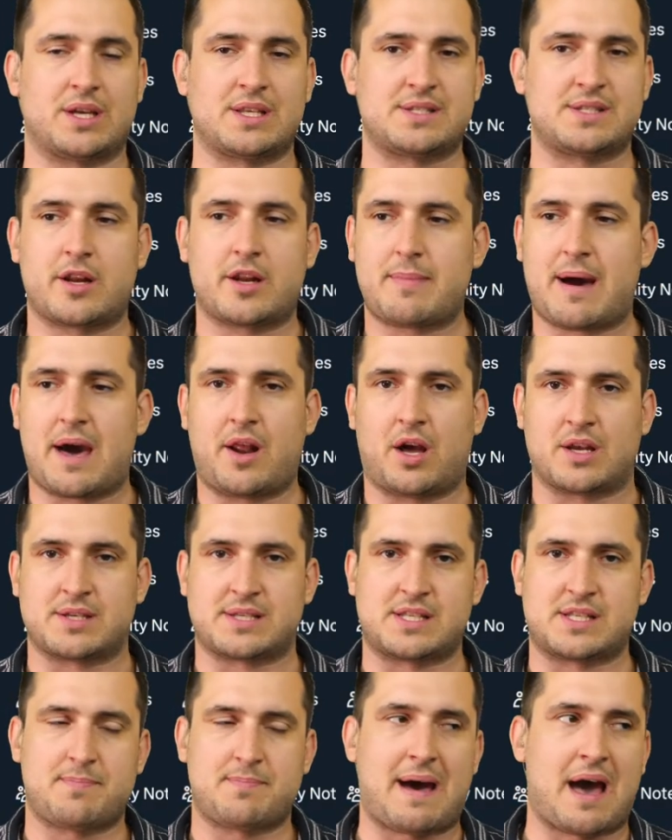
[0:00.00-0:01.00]
It's not about us.
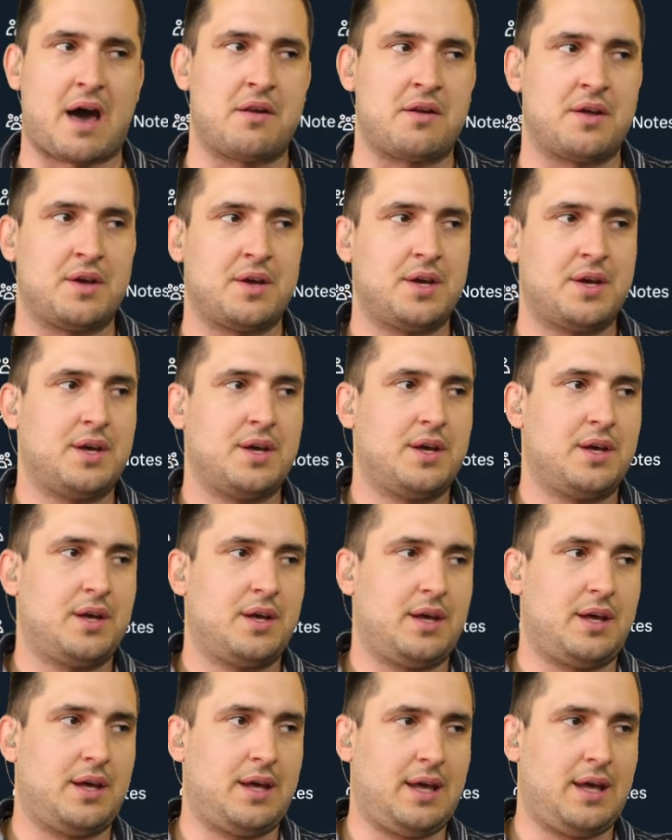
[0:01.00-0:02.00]
It's about
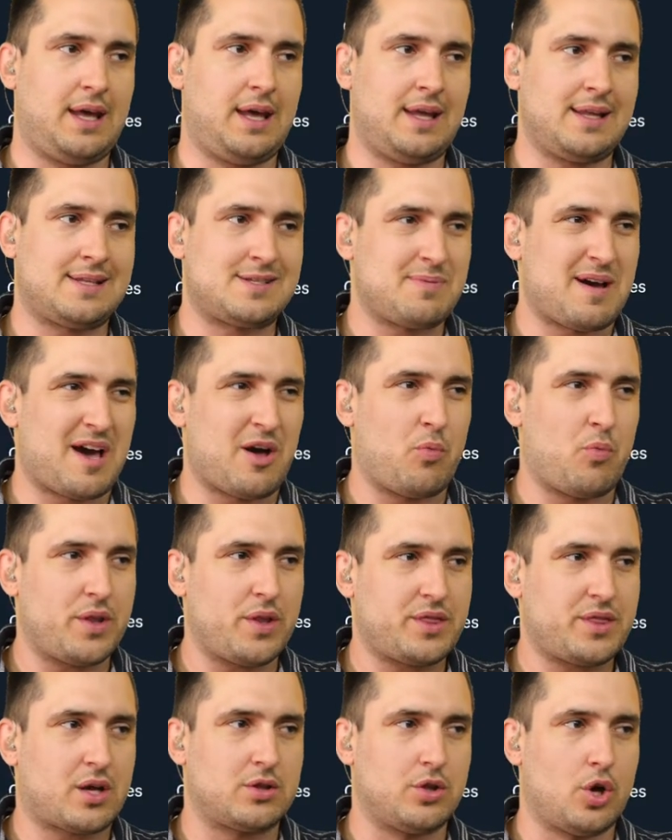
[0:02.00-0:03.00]

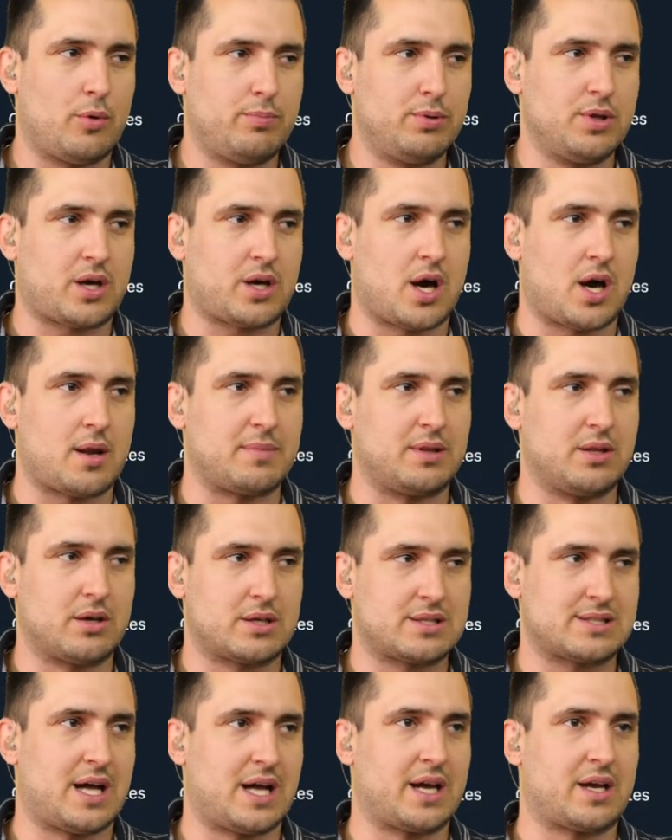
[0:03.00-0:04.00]
what the global economy
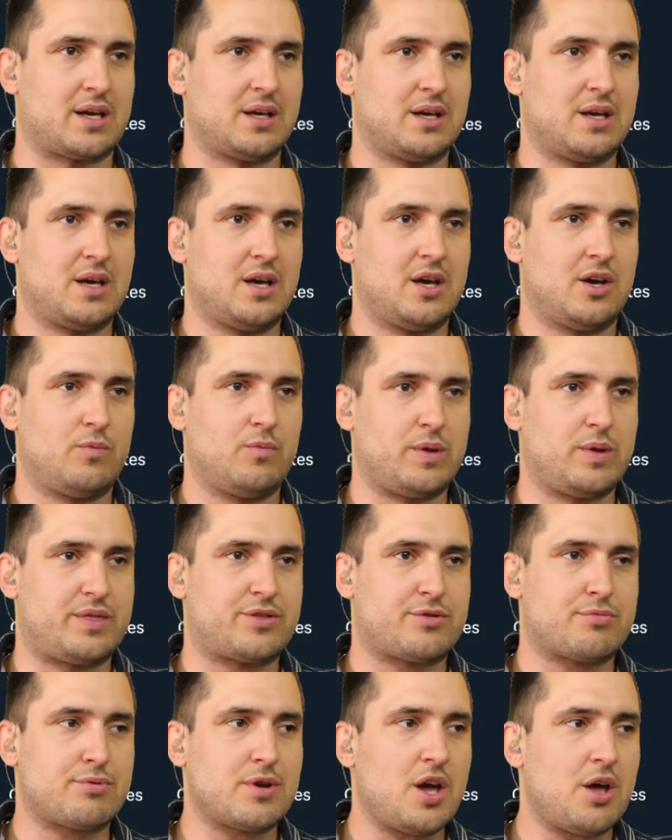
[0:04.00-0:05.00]
looks like.
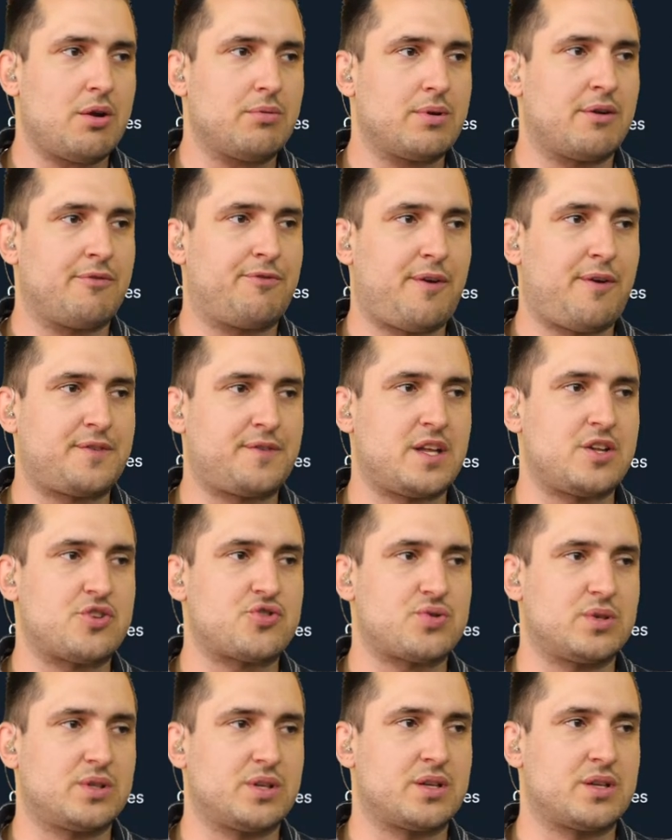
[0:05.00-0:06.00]
With $315
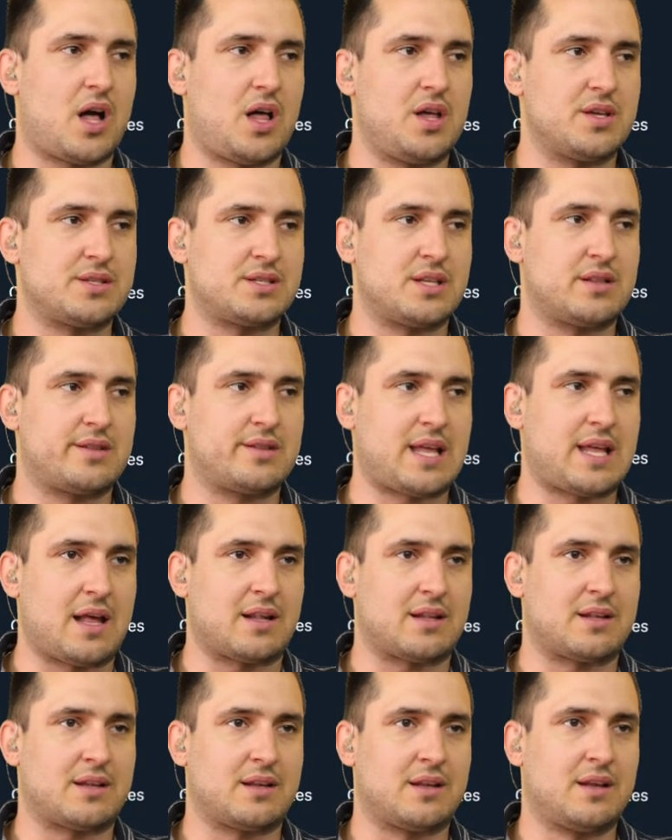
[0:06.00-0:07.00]
trillion in
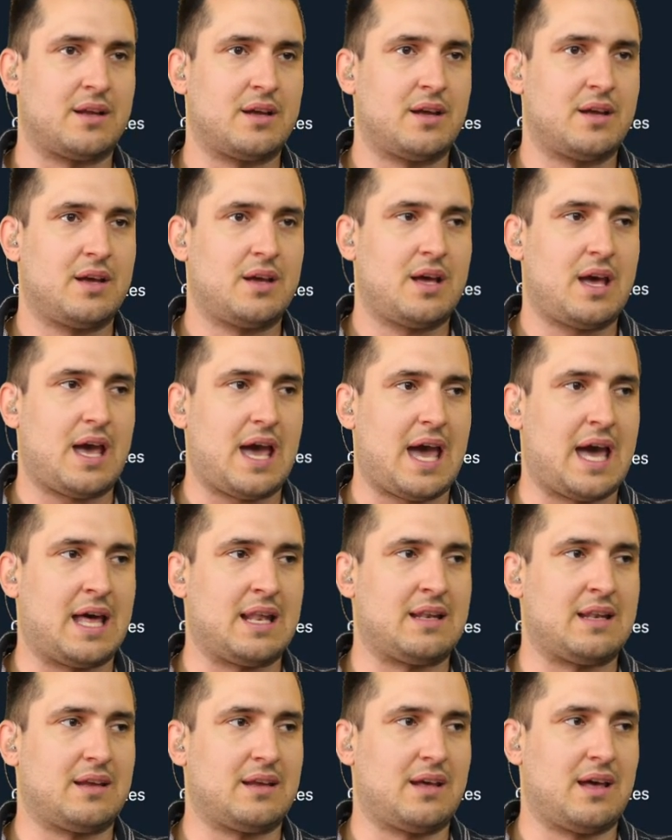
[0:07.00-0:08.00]
debt,
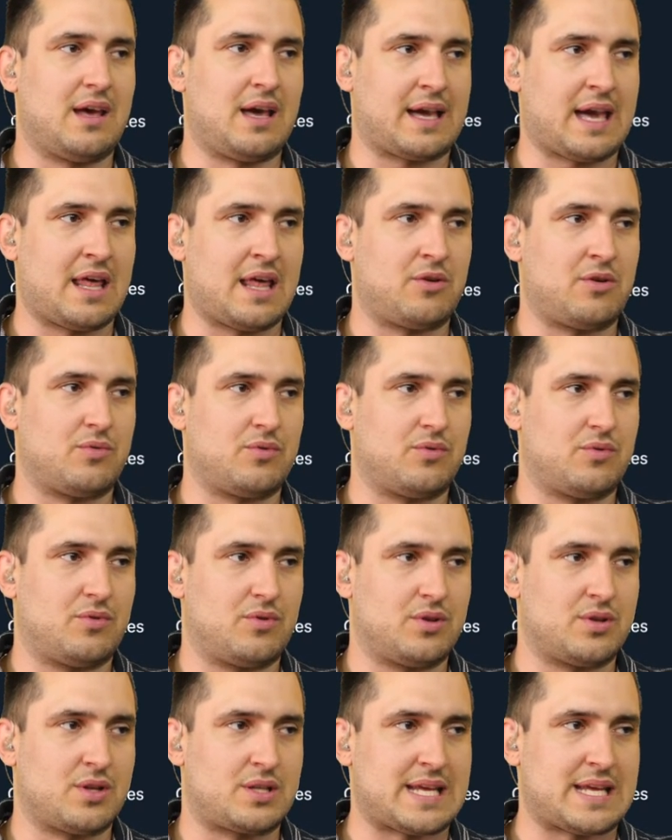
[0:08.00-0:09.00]
and again,
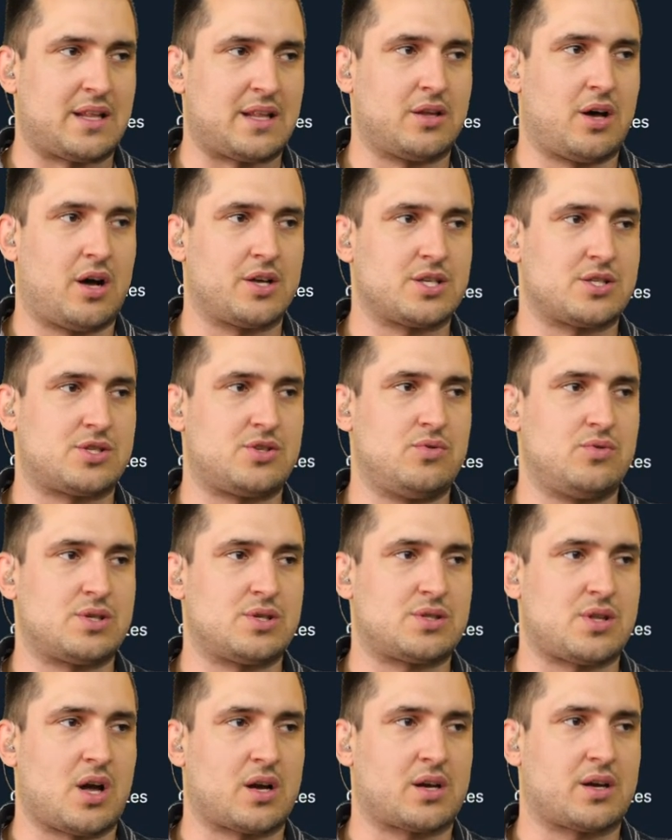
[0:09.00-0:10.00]
the 10 largest
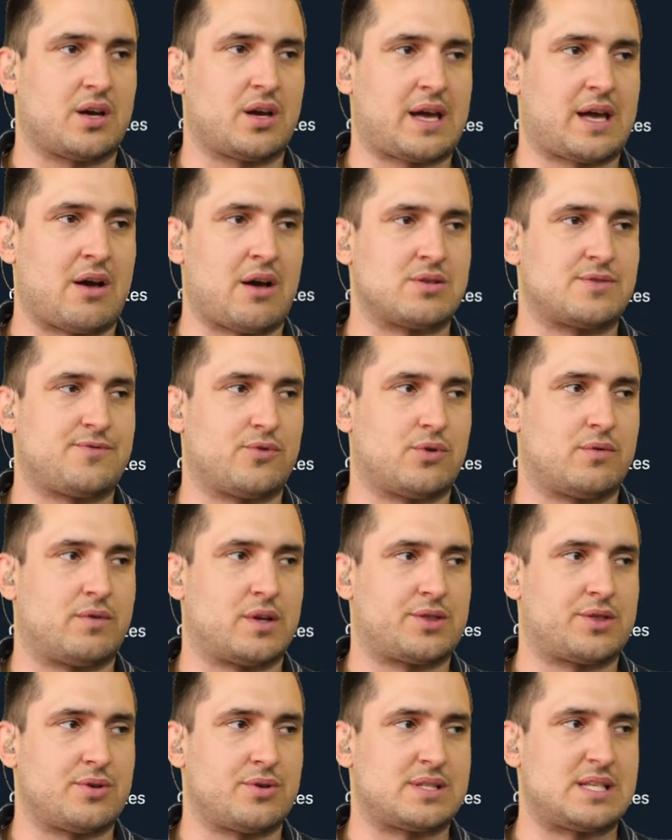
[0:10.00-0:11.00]
US stock accounts for
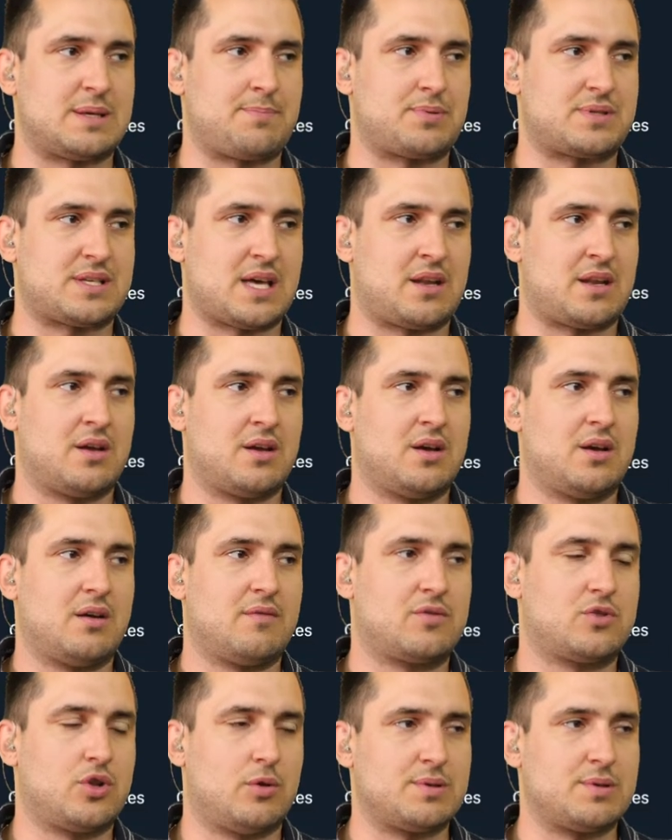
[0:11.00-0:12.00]
over 13%
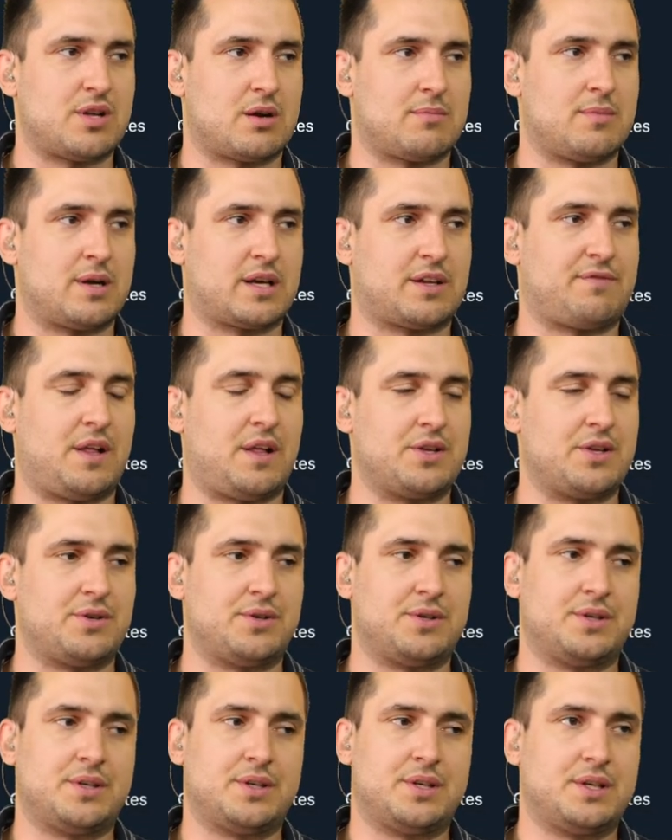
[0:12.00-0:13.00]
global stock market
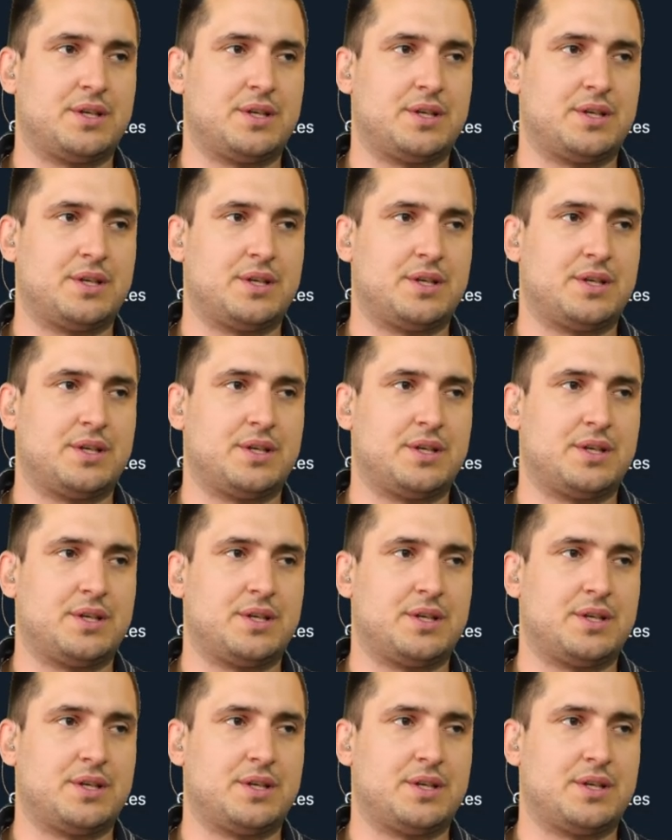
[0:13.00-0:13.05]
value.